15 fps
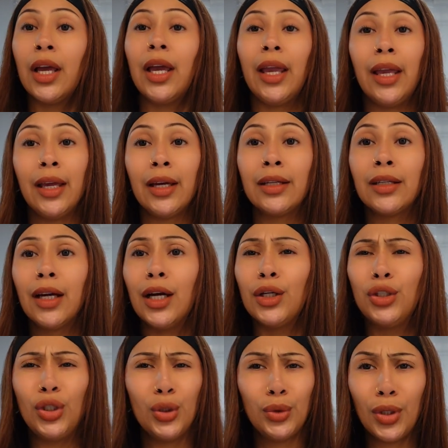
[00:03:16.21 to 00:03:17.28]
And a
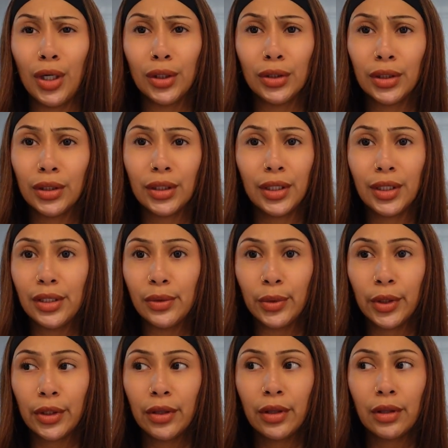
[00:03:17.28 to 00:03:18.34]
no dollar is
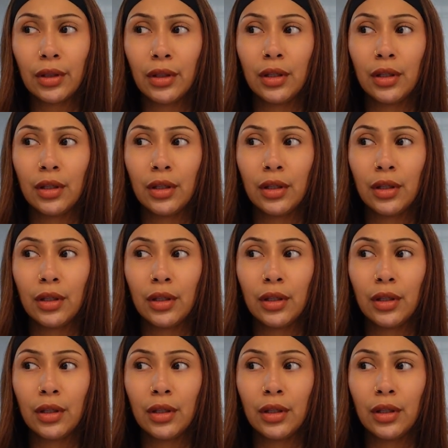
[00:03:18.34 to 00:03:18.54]
worth